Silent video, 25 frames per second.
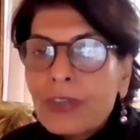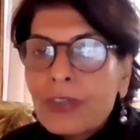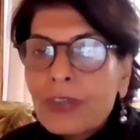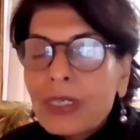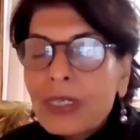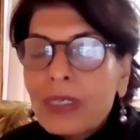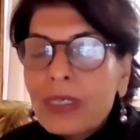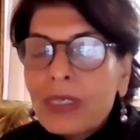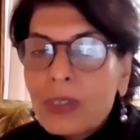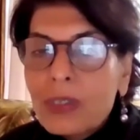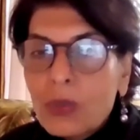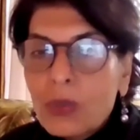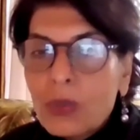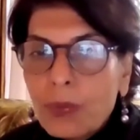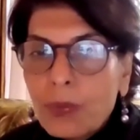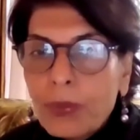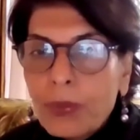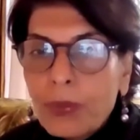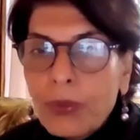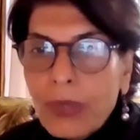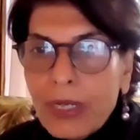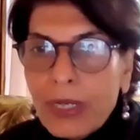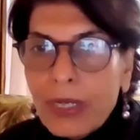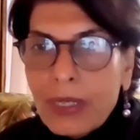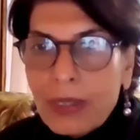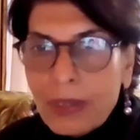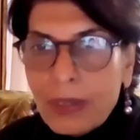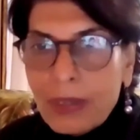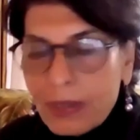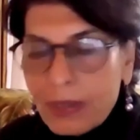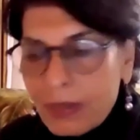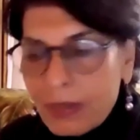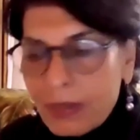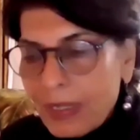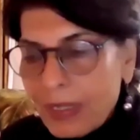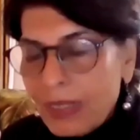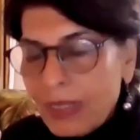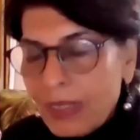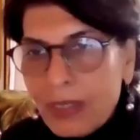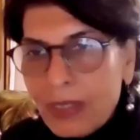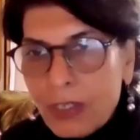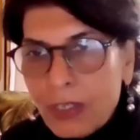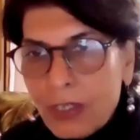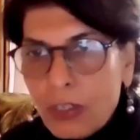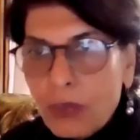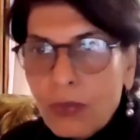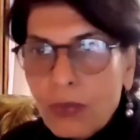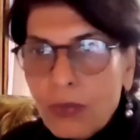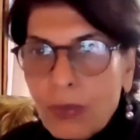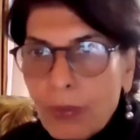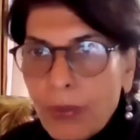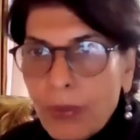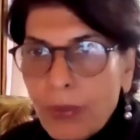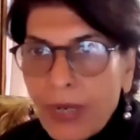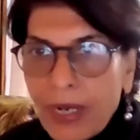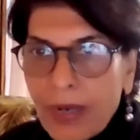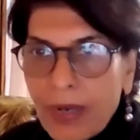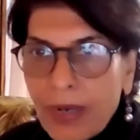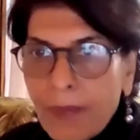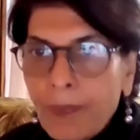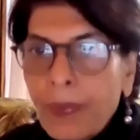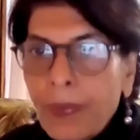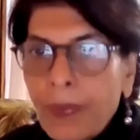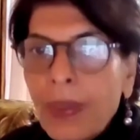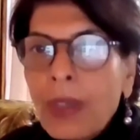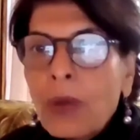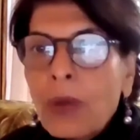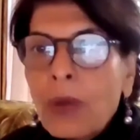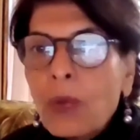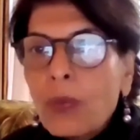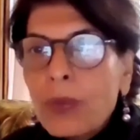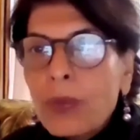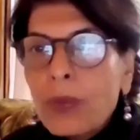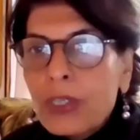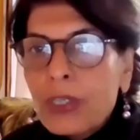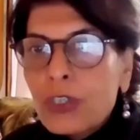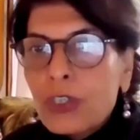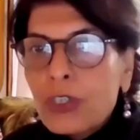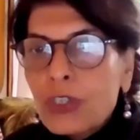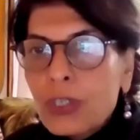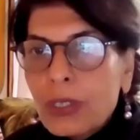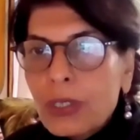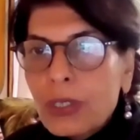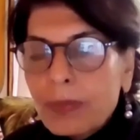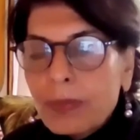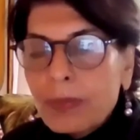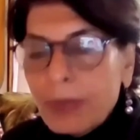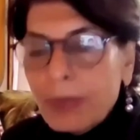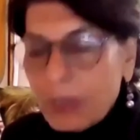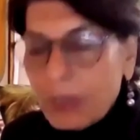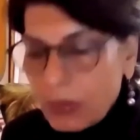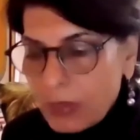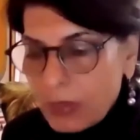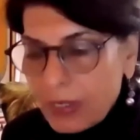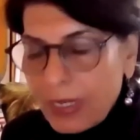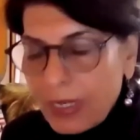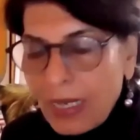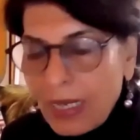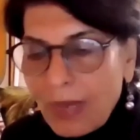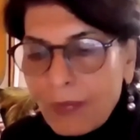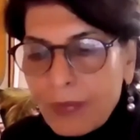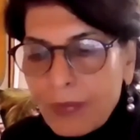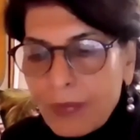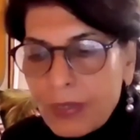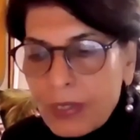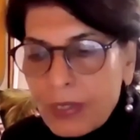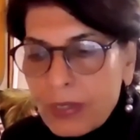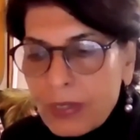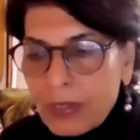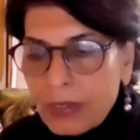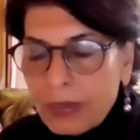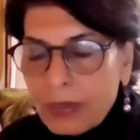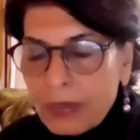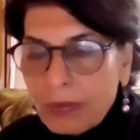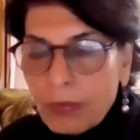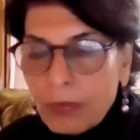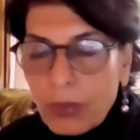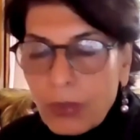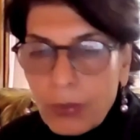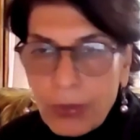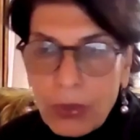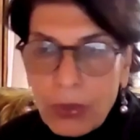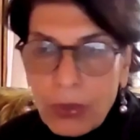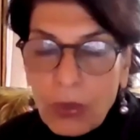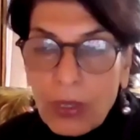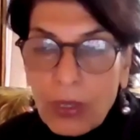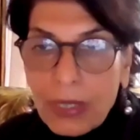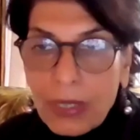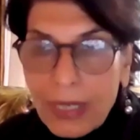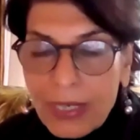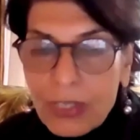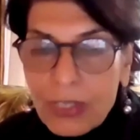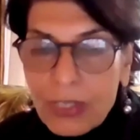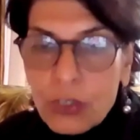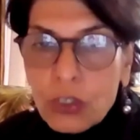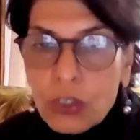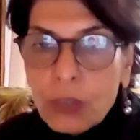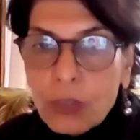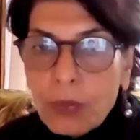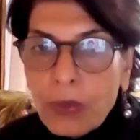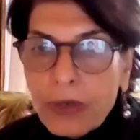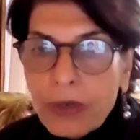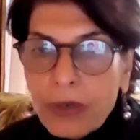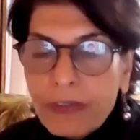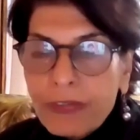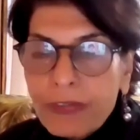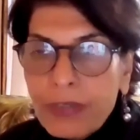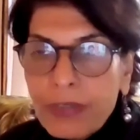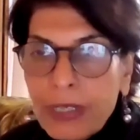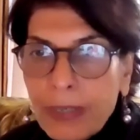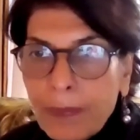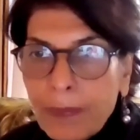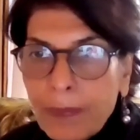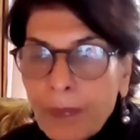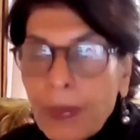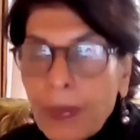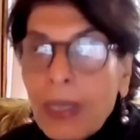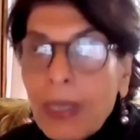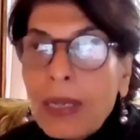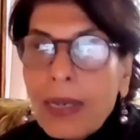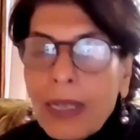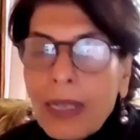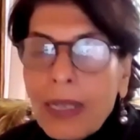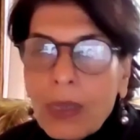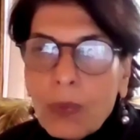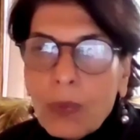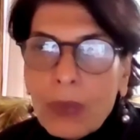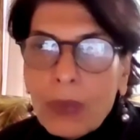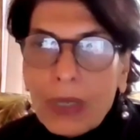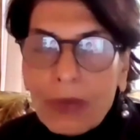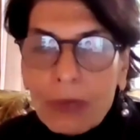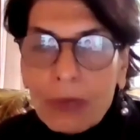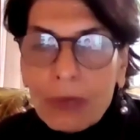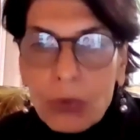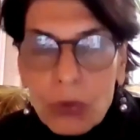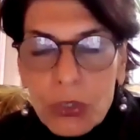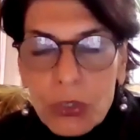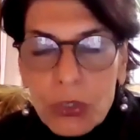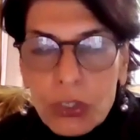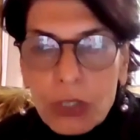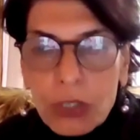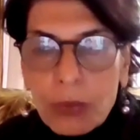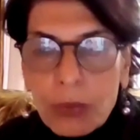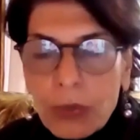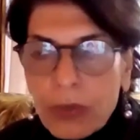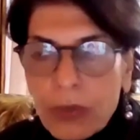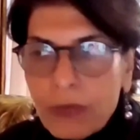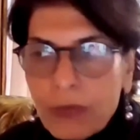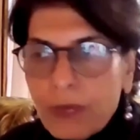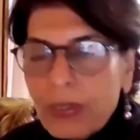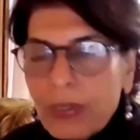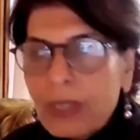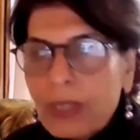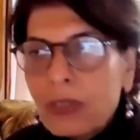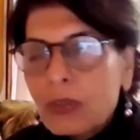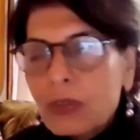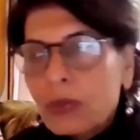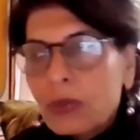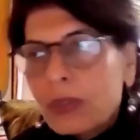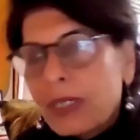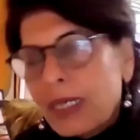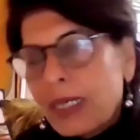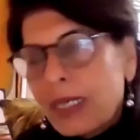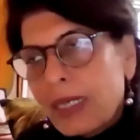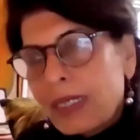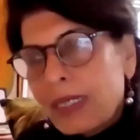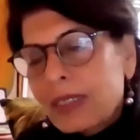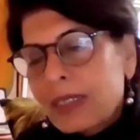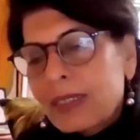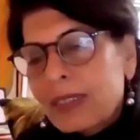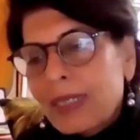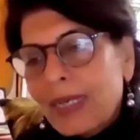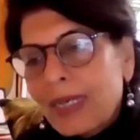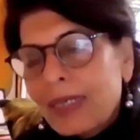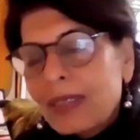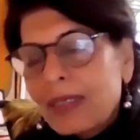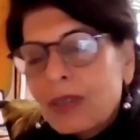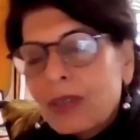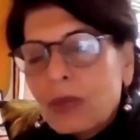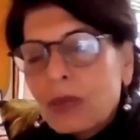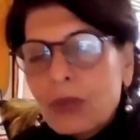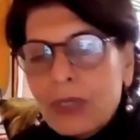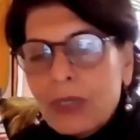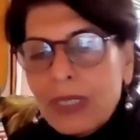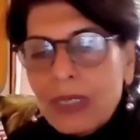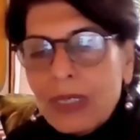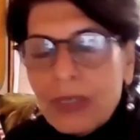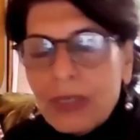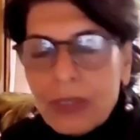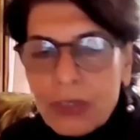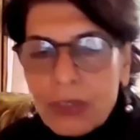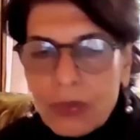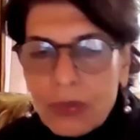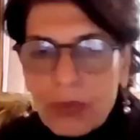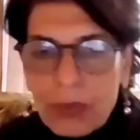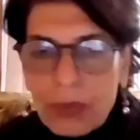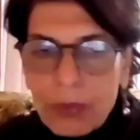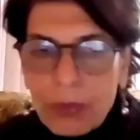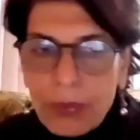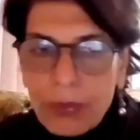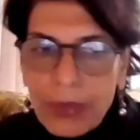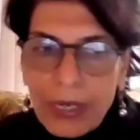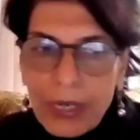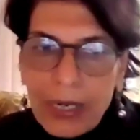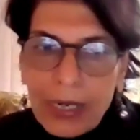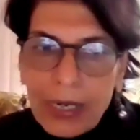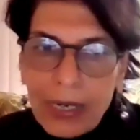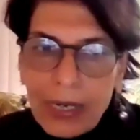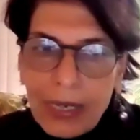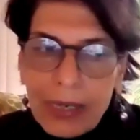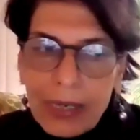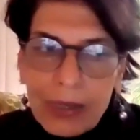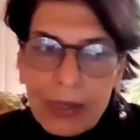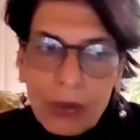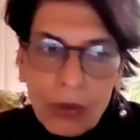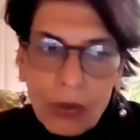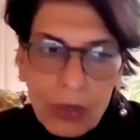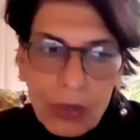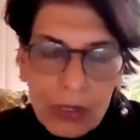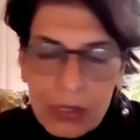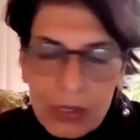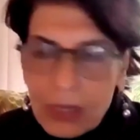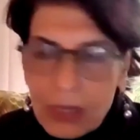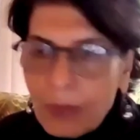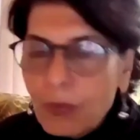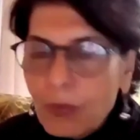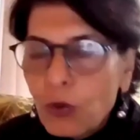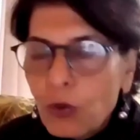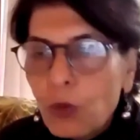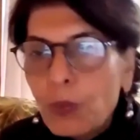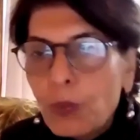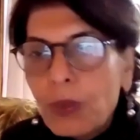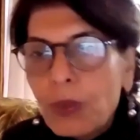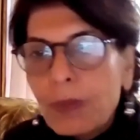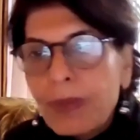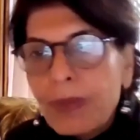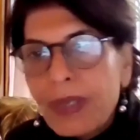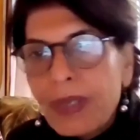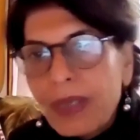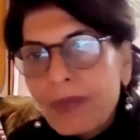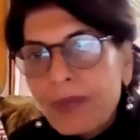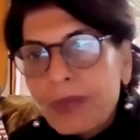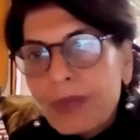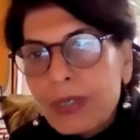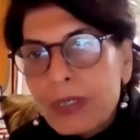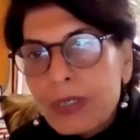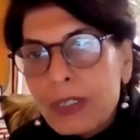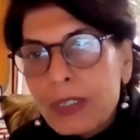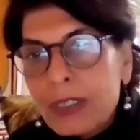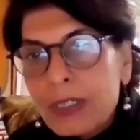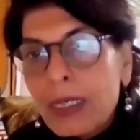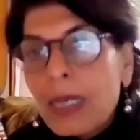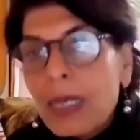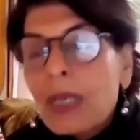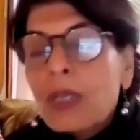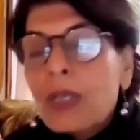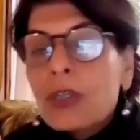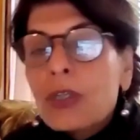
triggers opioid centers of the brain, which because they have these what we call casomorphine, like we have gluteomorphine. So they excite those centers of the brain and cause abnormal behaviors.